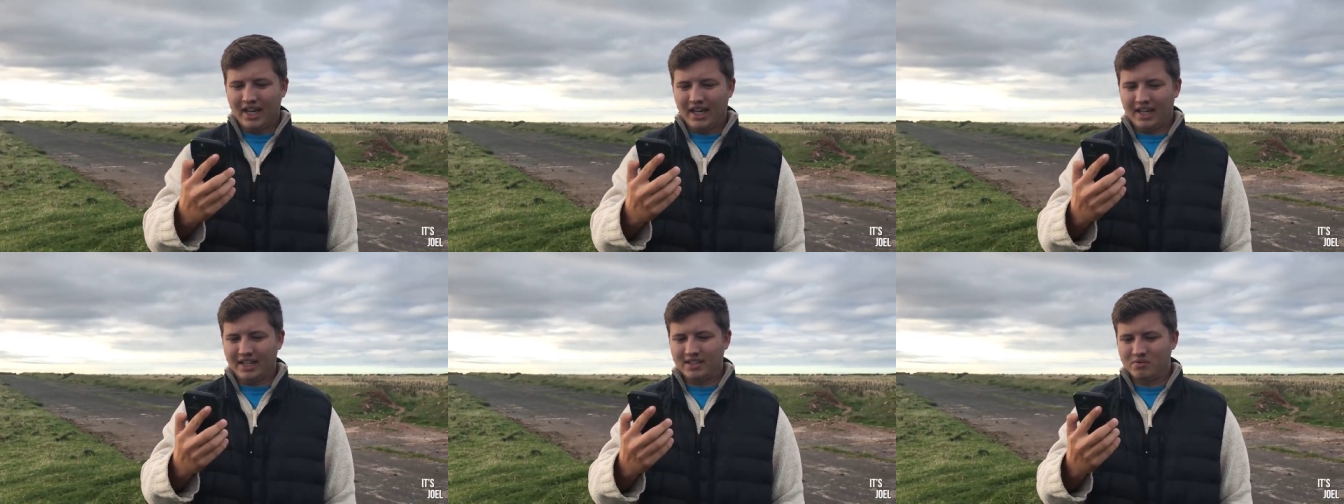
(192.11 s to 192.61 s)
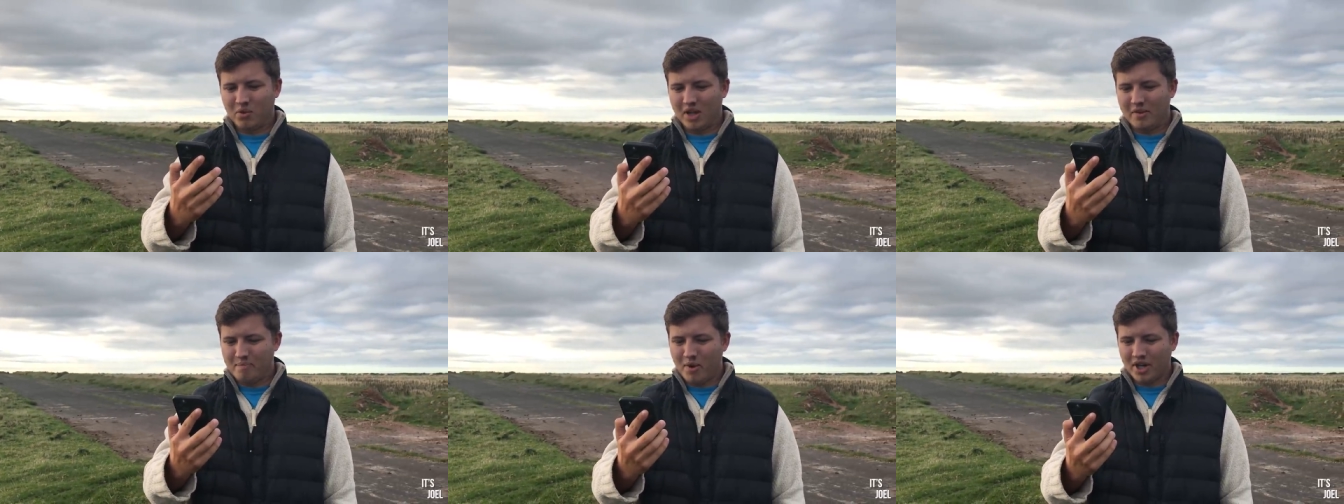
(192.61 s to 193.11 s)
And
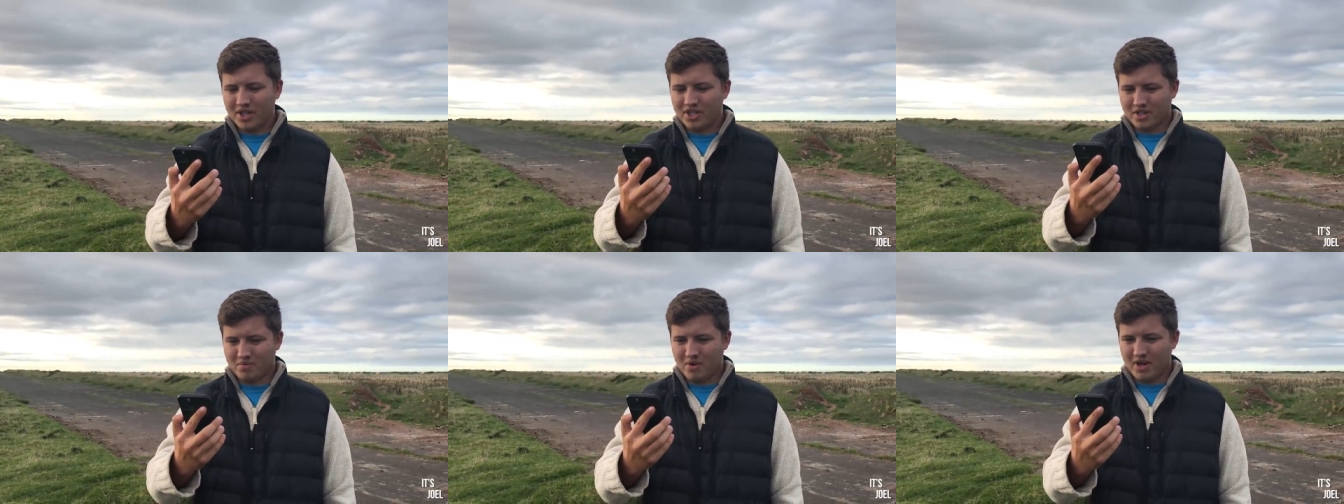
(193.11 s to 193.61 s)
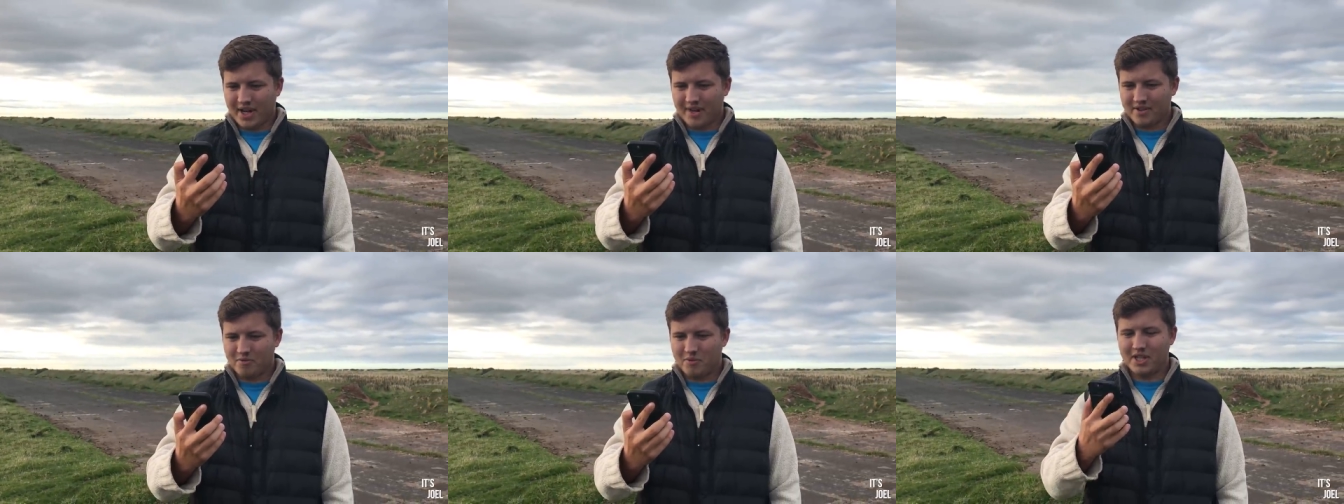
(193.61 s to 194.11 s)
well, it might just work
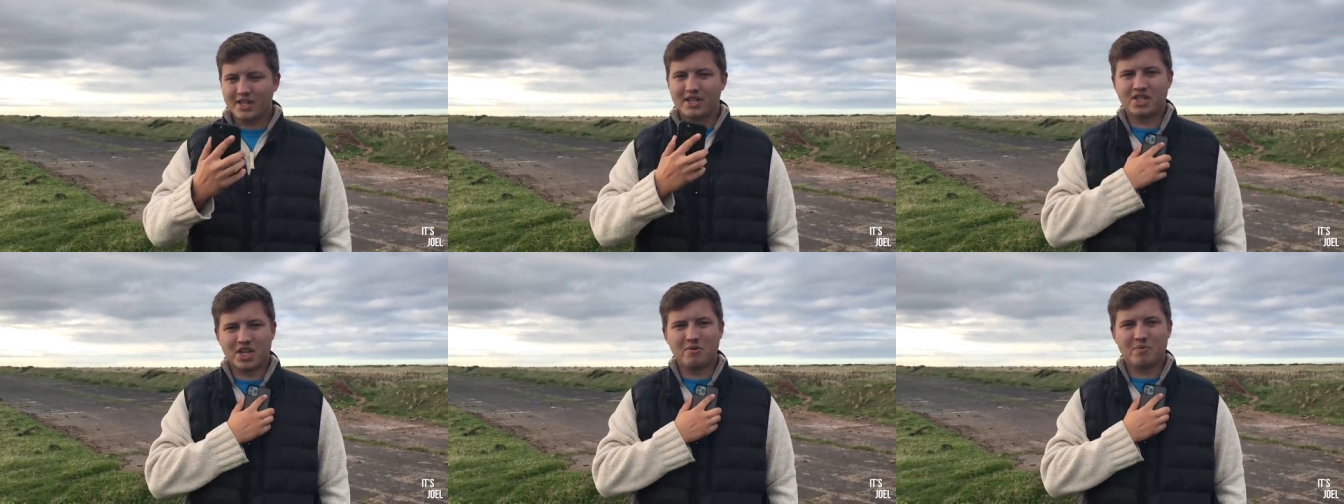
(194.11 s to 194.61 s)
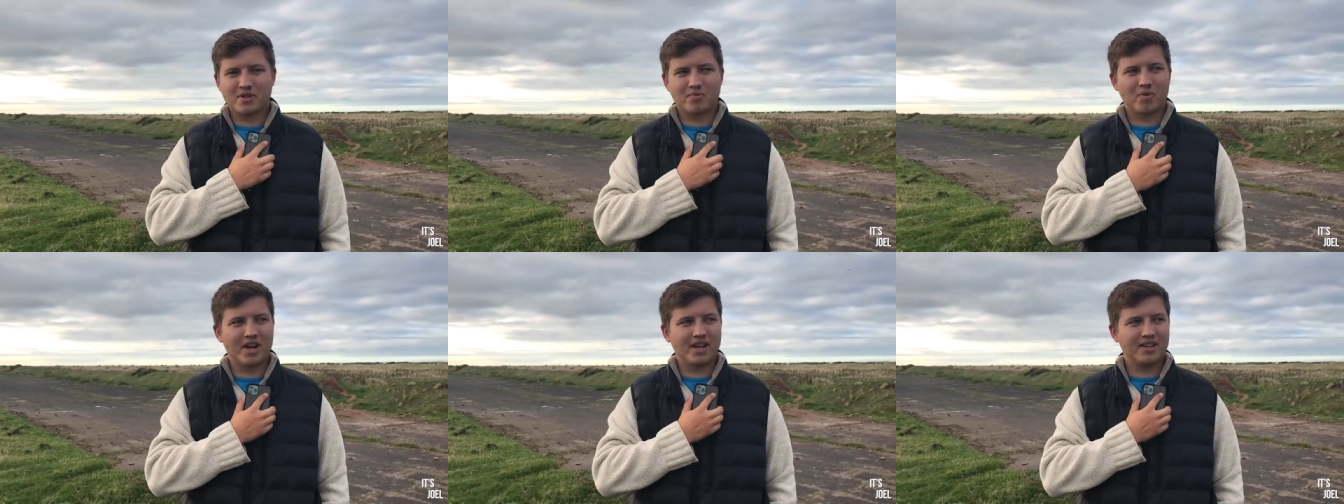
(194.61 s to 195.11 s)
out to be the
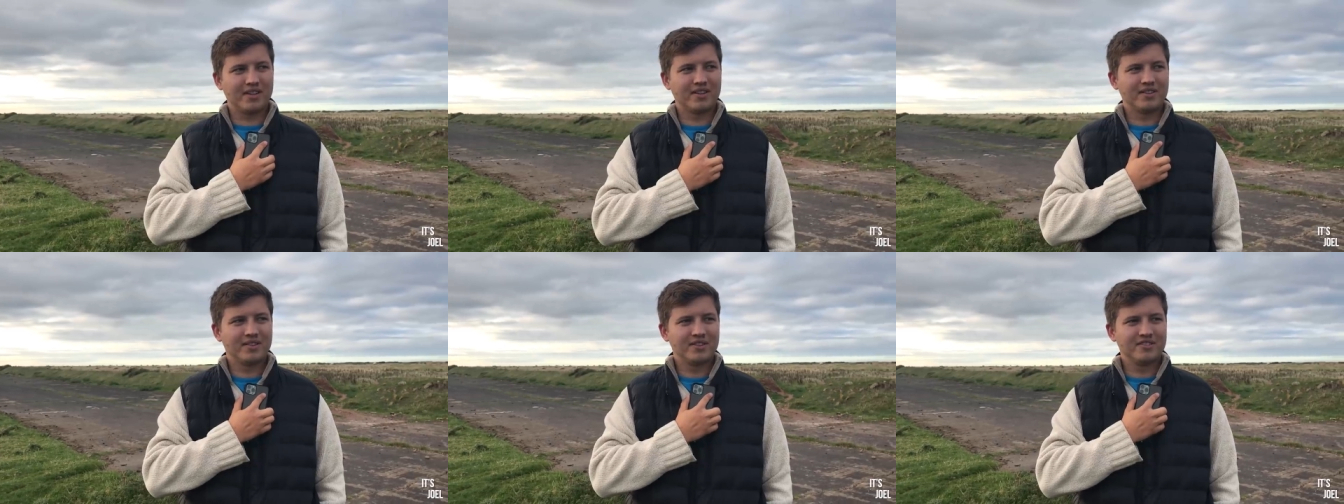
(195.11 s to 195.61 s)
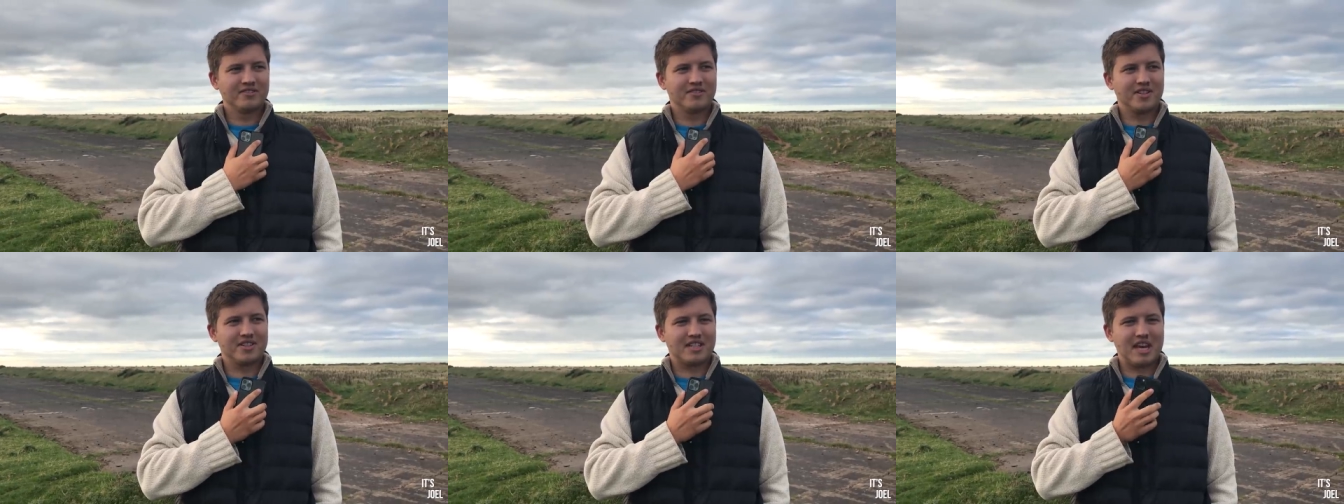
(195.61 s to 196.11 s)
cheapest way
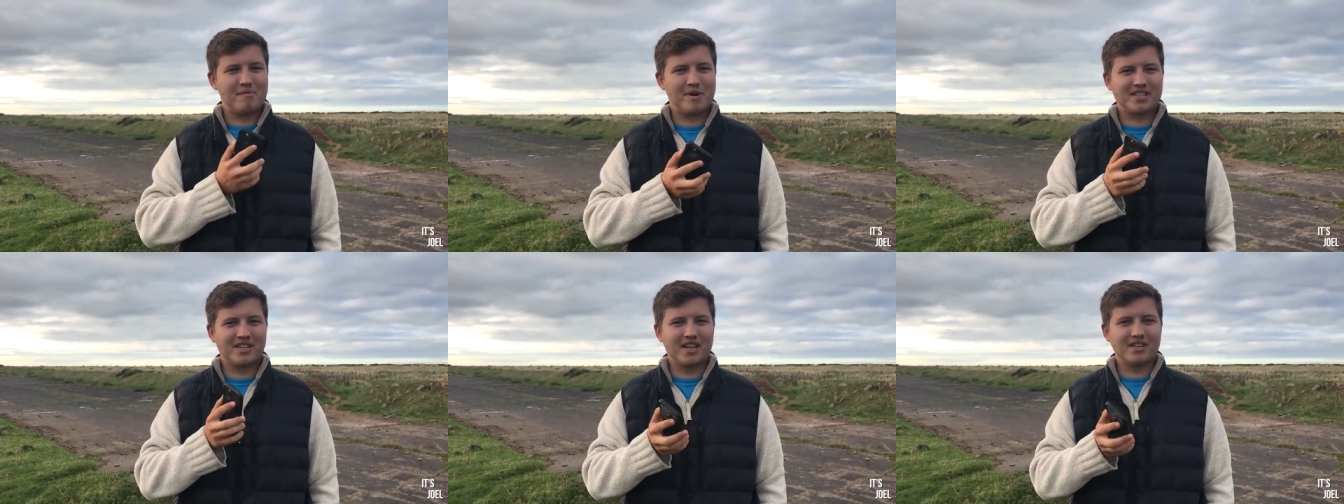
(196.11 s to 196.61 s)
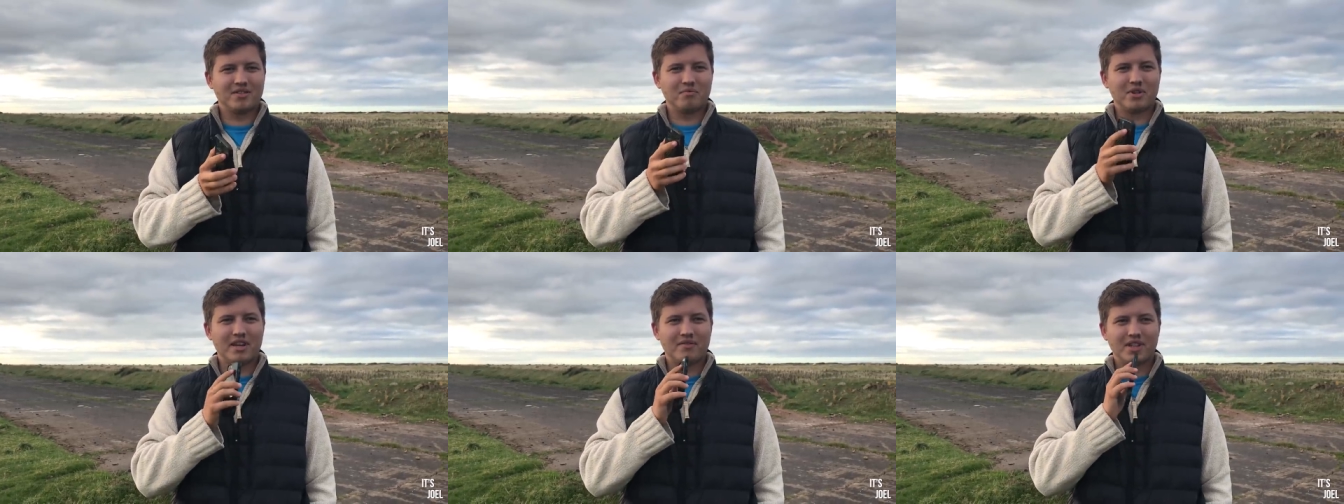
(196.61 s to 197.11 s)
for us to get back to
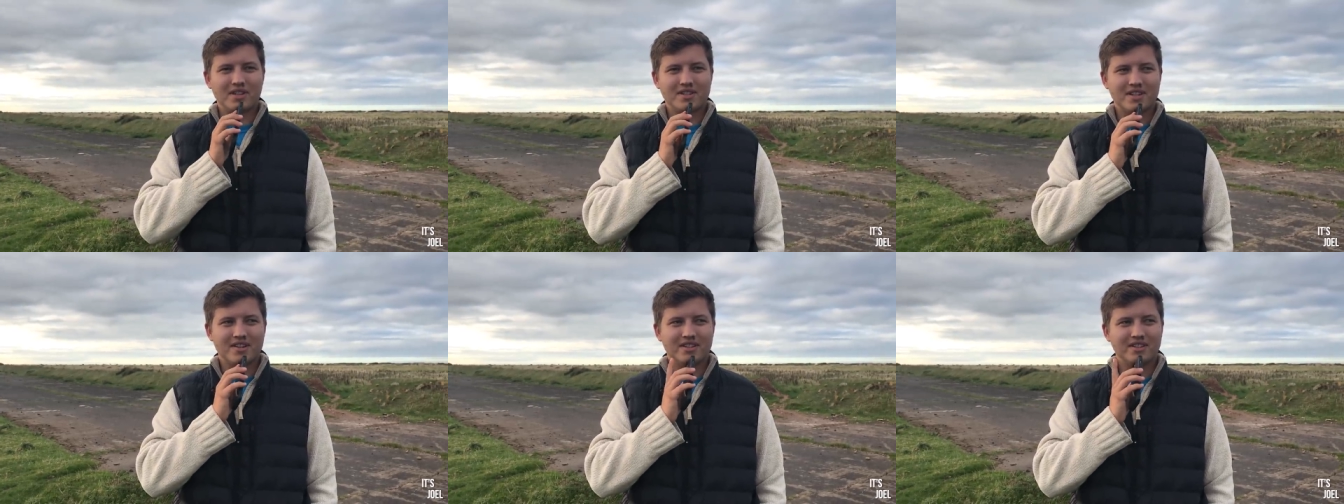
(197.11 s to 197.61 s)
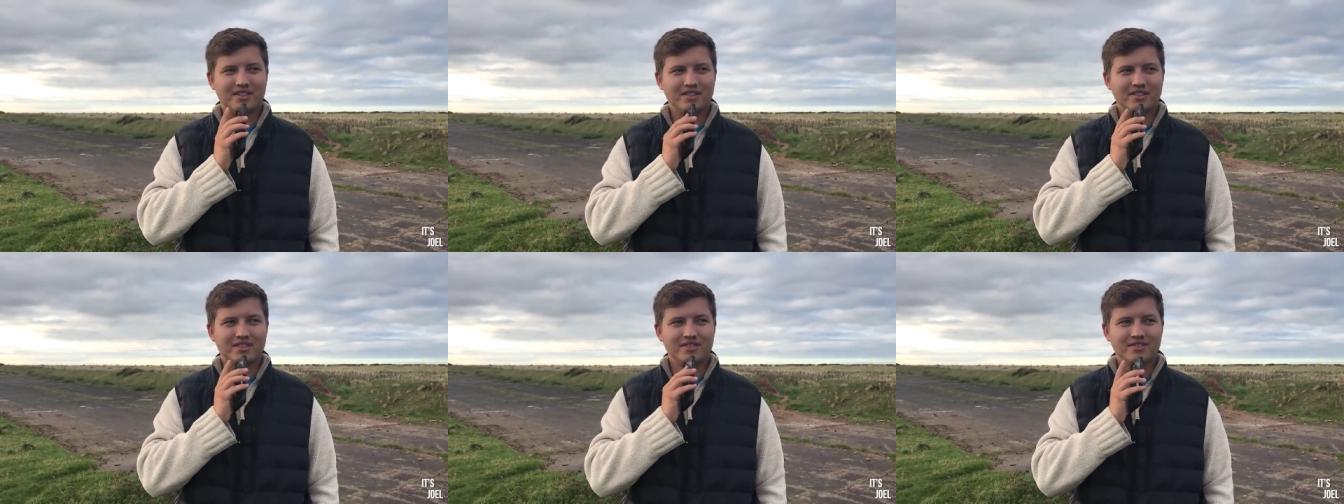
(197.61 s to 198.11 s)
London with everything that's going
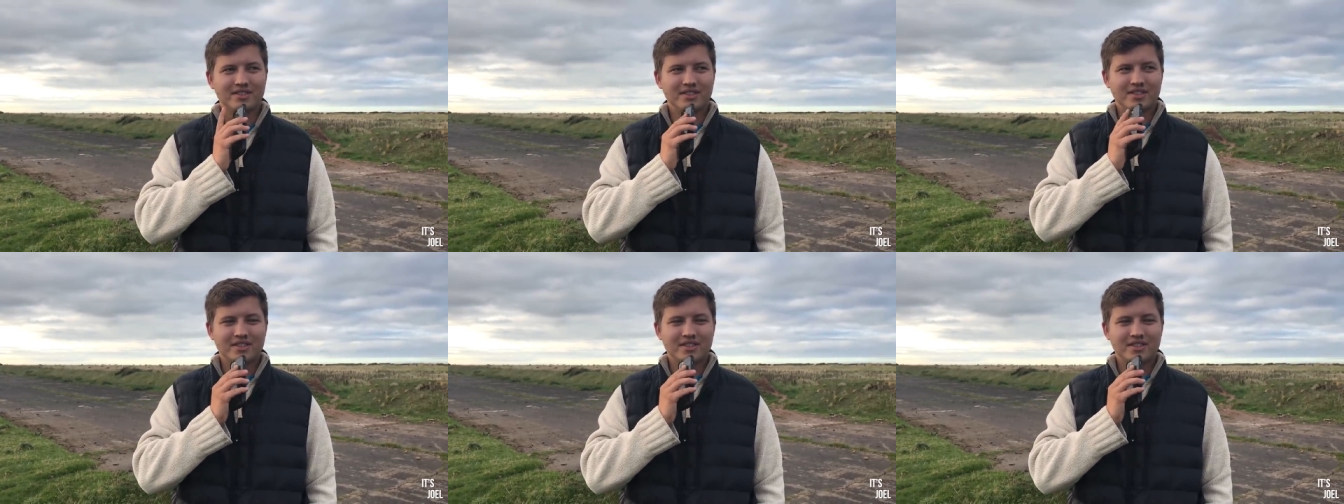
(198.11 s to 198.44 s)
on.